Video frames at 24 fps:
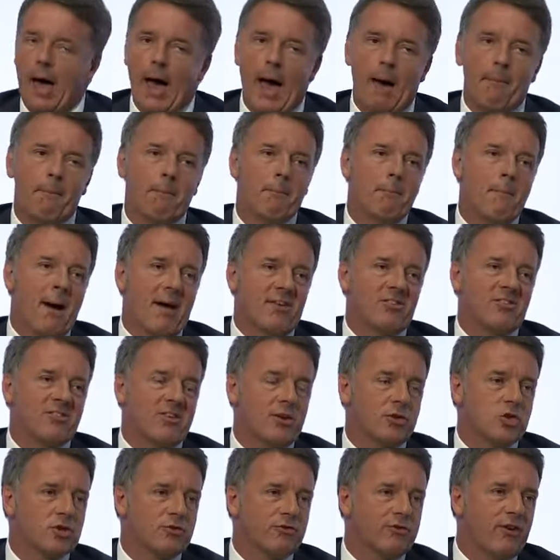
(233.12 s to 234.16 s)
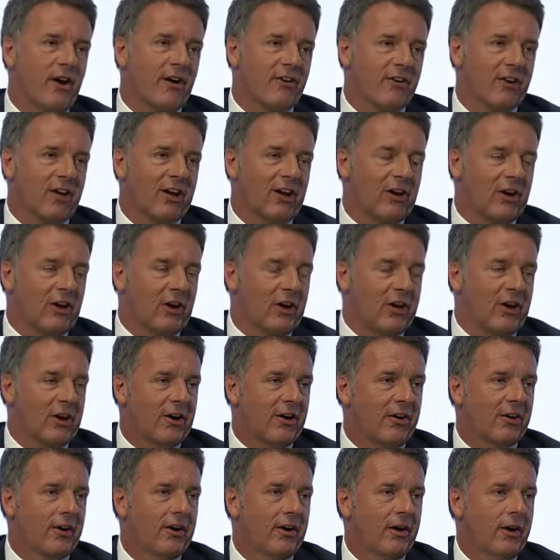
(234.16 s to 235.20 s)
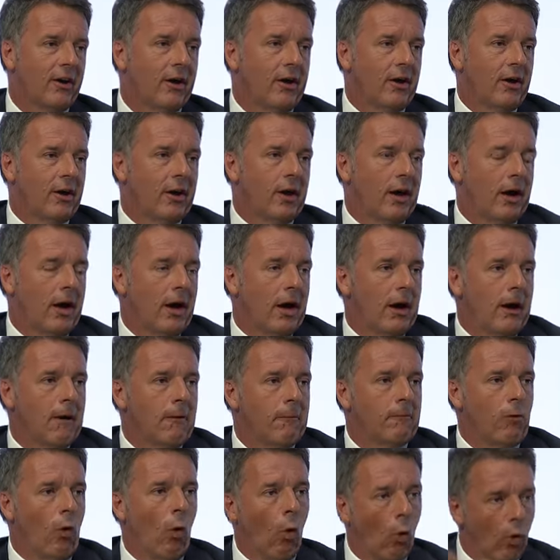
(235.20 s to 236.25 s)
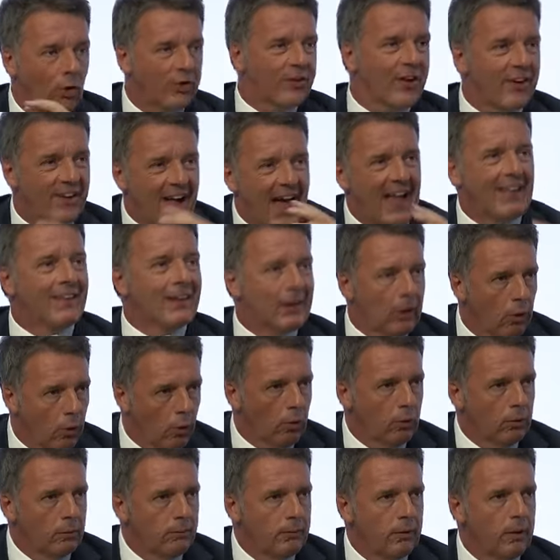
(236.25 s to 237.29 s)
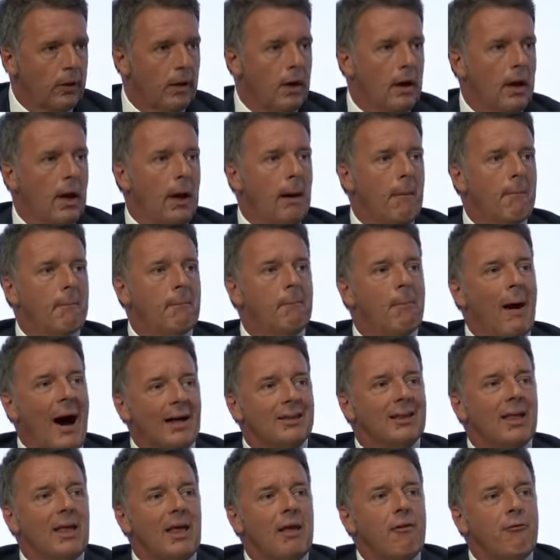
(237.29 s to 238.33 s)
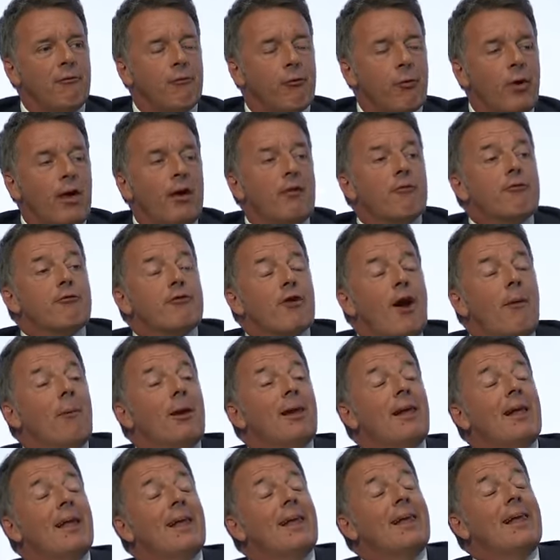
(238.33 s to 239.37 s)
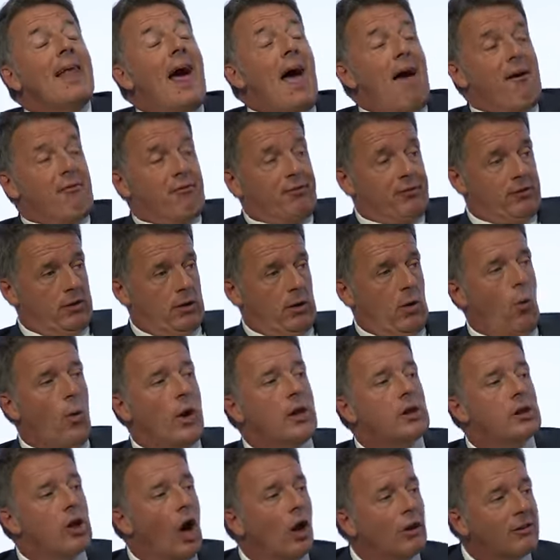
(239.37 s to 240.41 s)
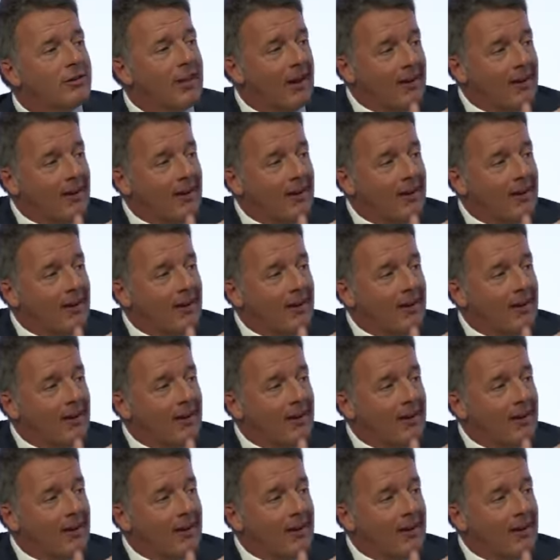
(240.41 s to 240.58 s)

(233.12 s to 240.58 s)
a message very clear, order and law. But if we, from left, we don't